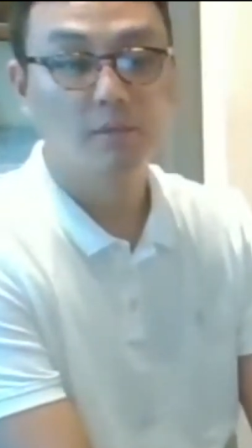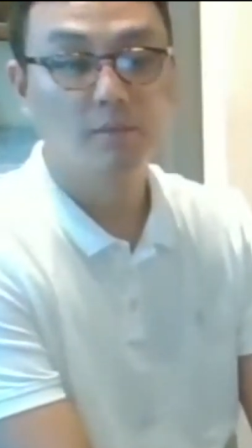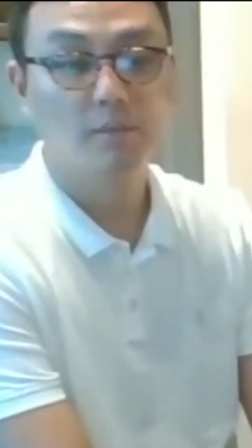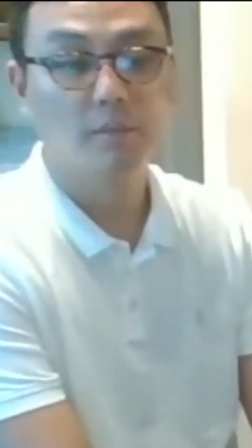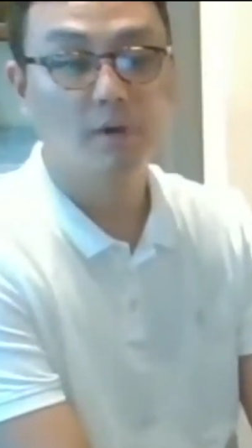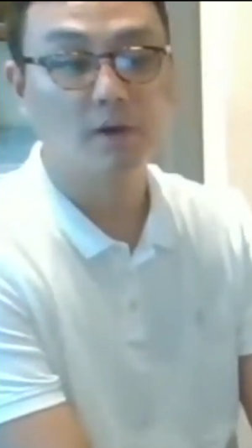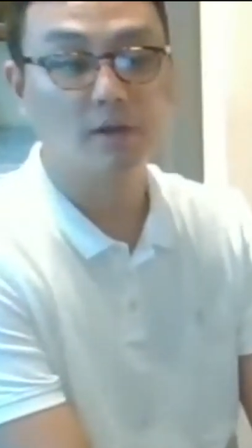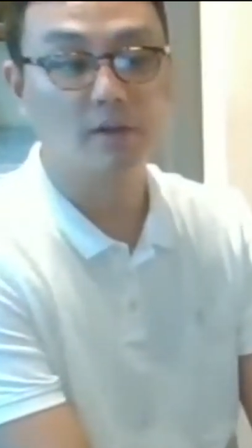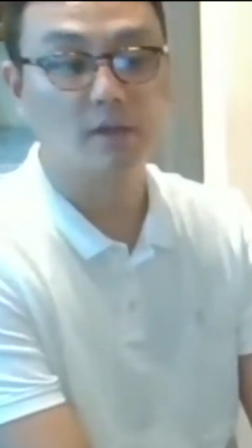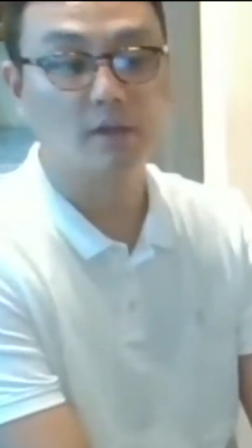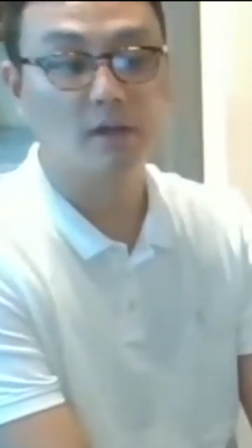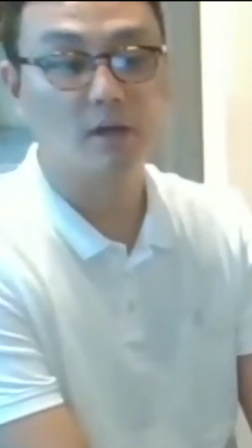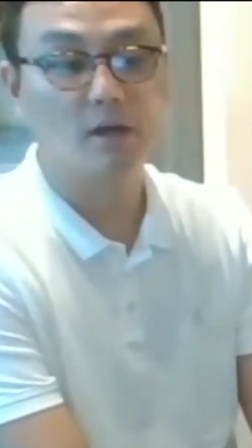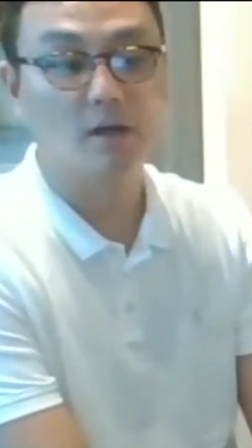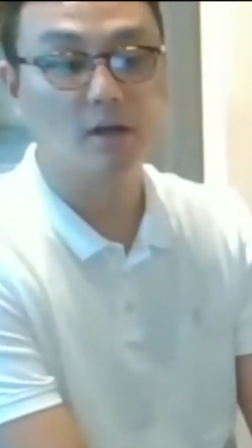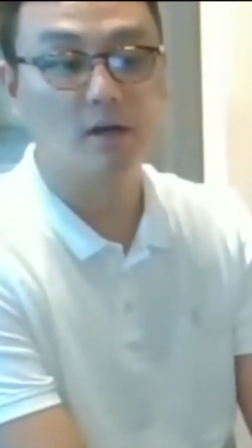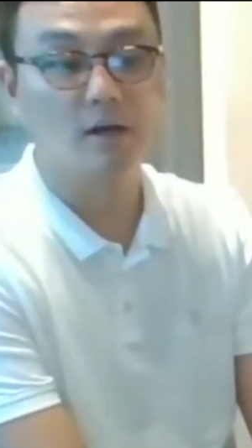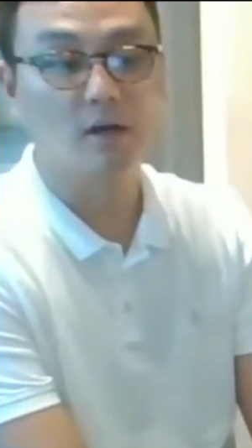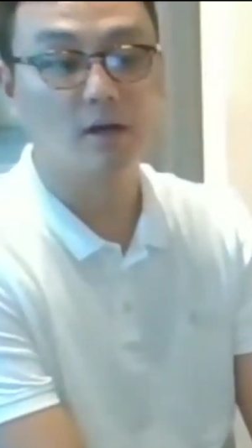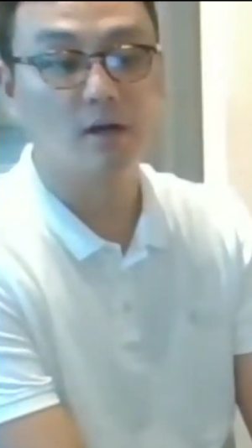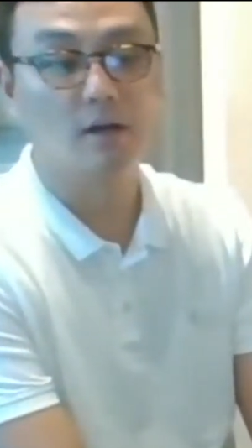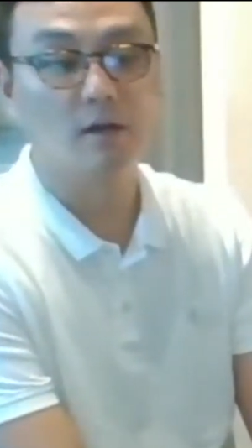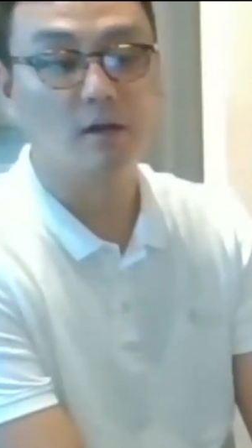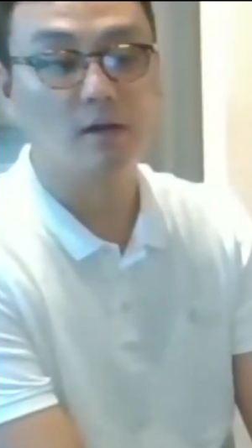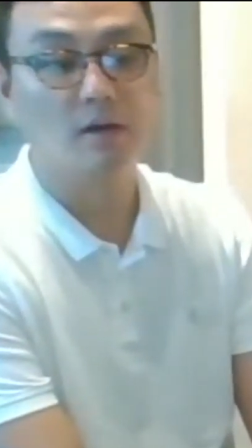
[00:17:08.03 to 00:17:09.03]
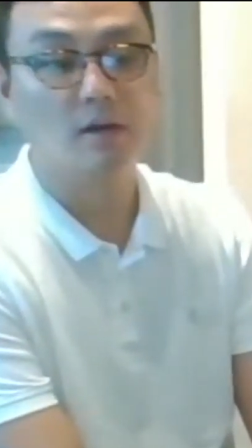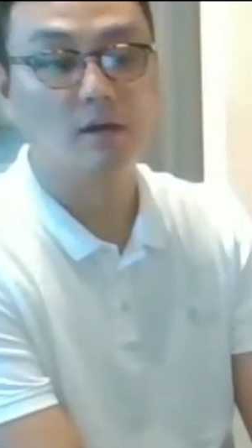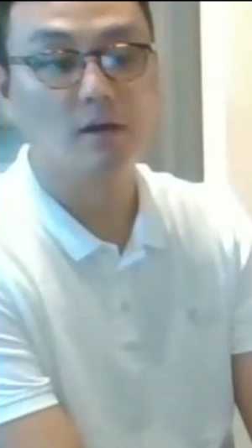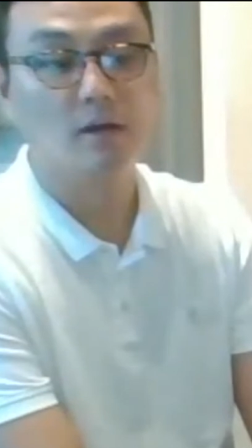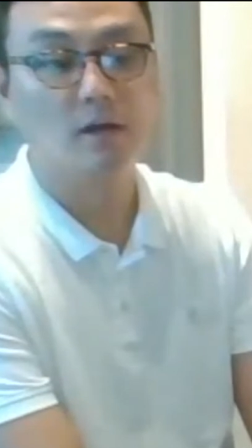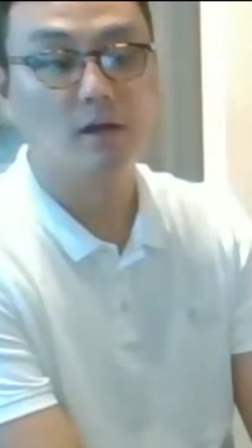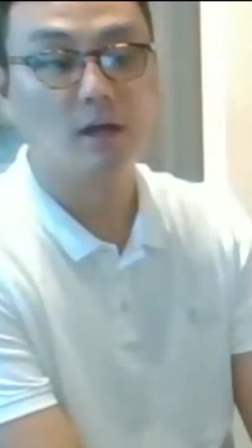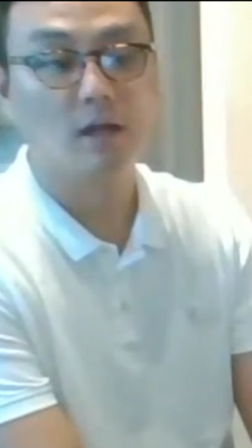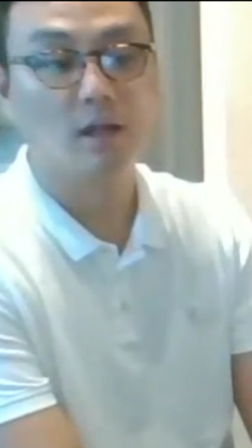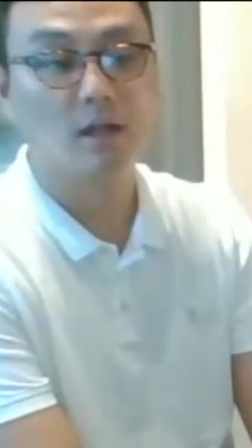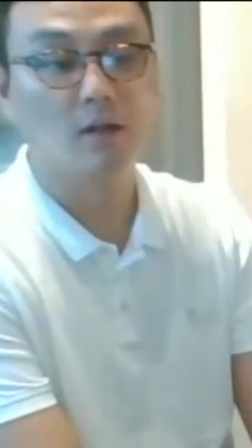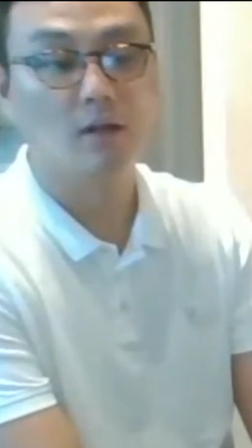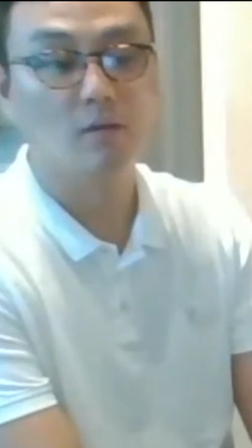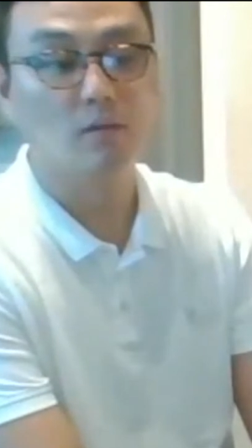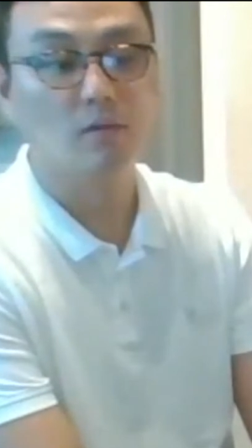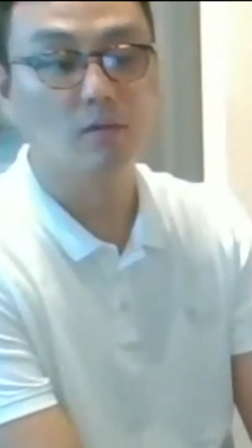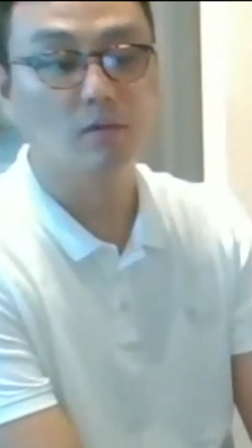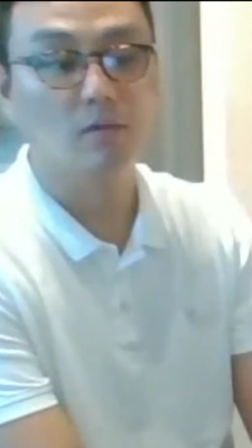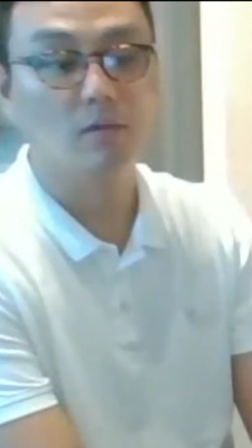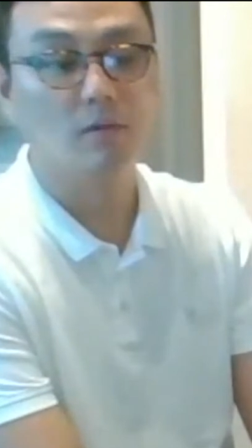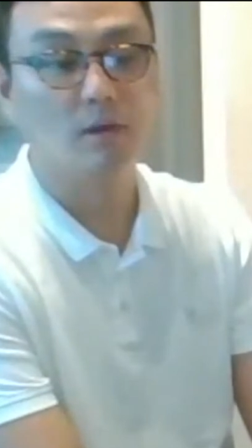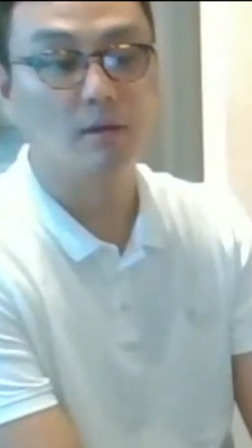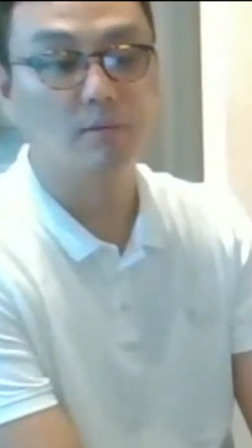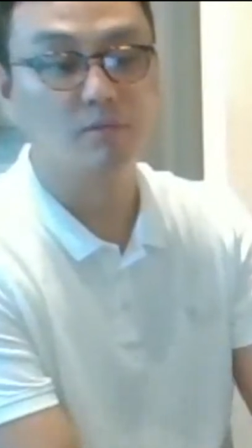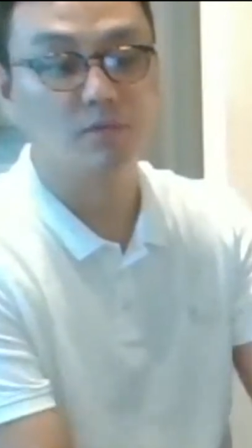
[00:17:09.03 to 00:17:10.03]
but
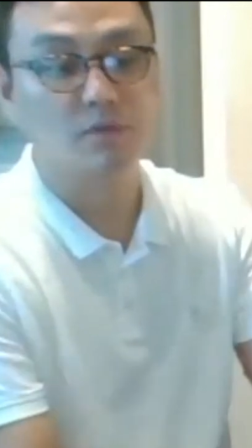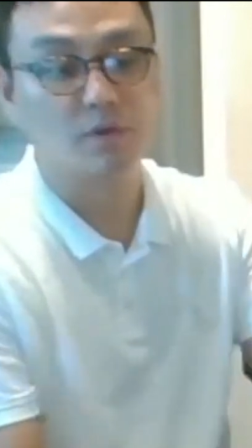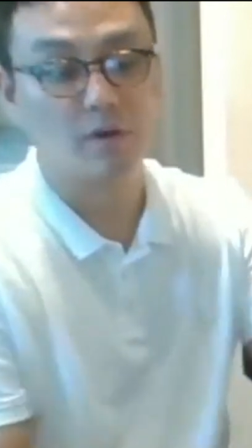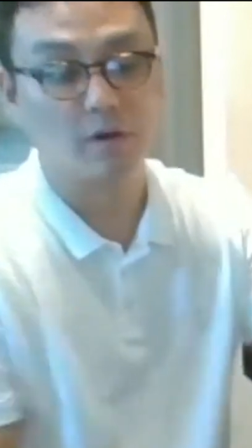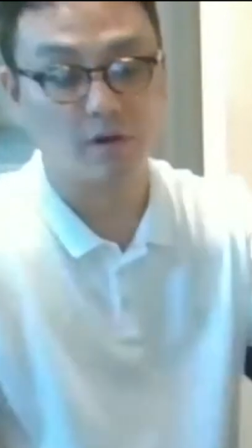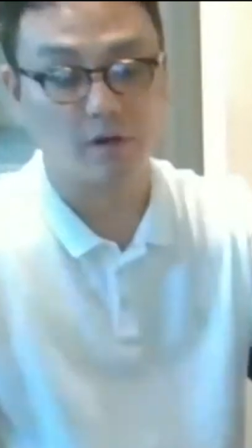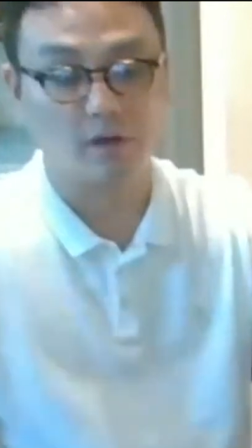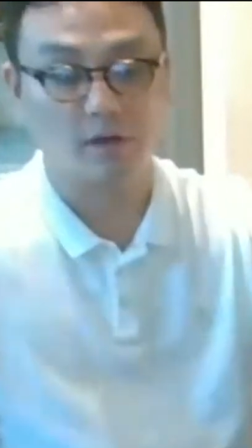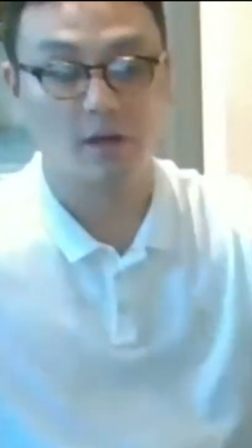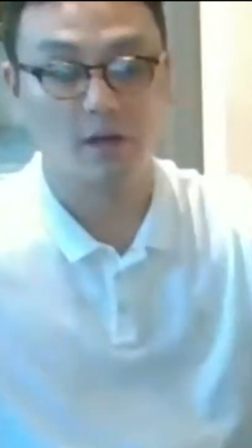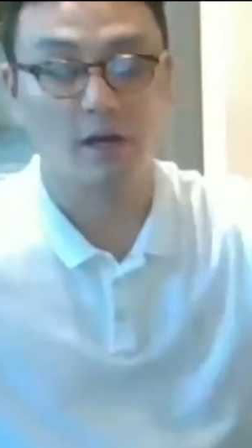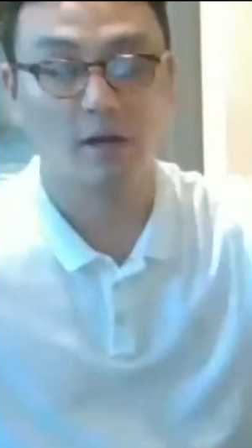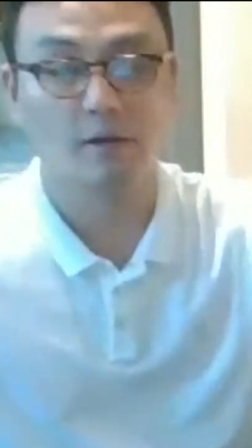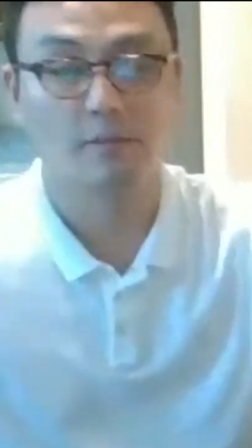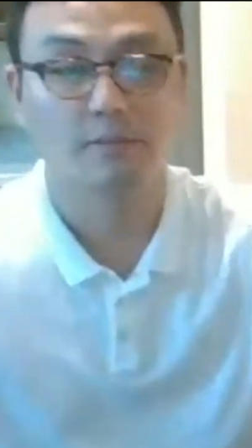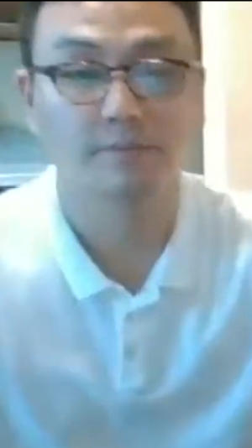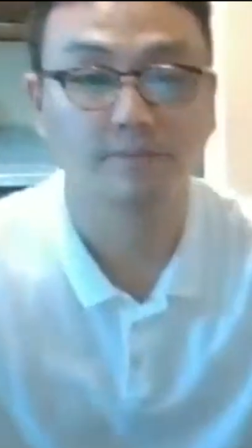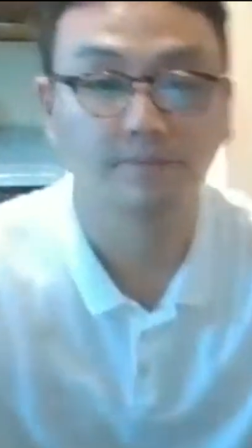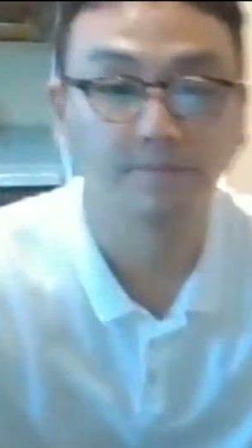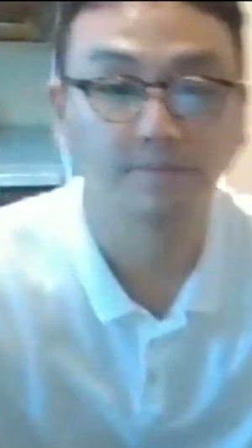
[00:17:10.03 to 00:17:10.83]
I'm sharing now.